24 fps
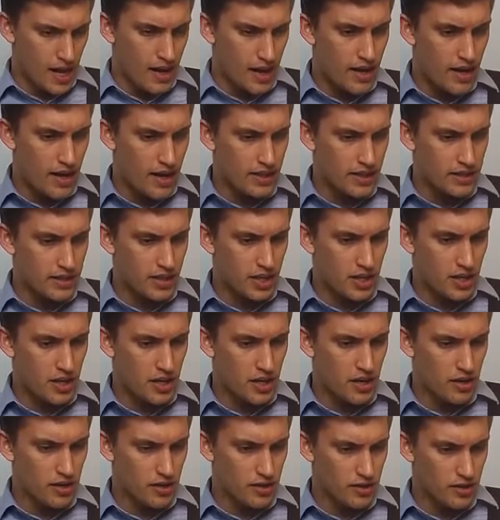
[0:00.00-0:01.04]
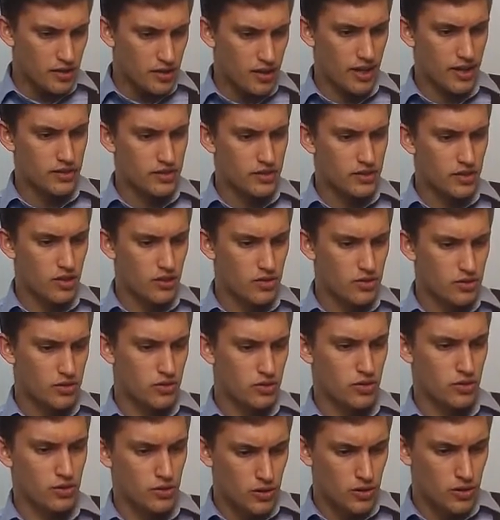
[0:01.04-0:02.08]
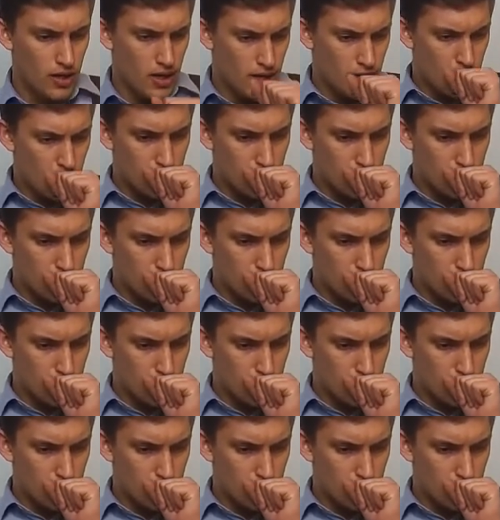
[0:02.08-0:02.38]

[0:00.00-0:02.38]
And here, let's go to